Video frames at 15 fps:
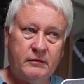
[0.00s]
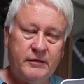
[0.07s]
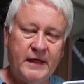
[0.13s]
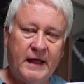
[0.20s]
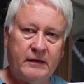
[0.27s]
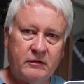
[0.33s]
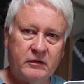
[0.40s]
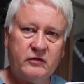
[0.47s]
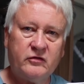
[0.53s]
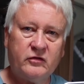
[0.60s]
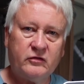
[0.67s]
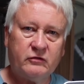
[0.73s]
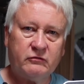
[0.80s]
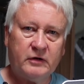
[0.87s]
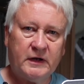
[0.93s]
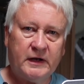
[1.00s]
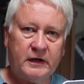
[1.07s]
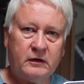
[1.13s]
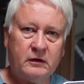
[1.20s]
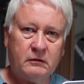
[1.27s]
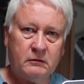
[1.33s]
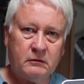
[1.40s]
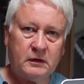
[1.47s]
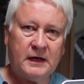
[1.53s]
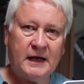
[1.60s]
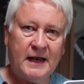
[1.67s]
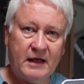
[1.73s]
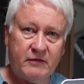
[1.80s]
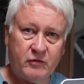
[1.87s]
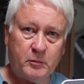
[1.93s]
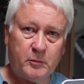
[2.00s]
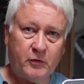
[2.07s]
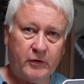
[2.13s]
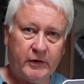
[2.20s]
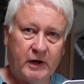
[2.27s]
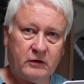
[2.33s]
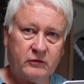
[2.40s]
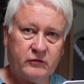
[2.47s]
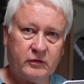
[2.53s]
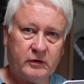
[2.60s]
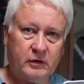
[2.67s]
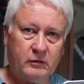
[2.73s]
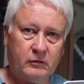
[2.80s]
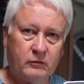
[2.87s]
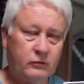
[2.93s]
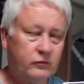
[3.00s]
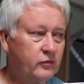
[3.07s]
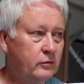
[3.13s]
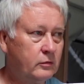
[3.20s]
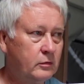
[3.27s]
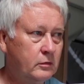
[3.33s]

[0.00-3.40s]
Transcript: then this is a really clever product to use.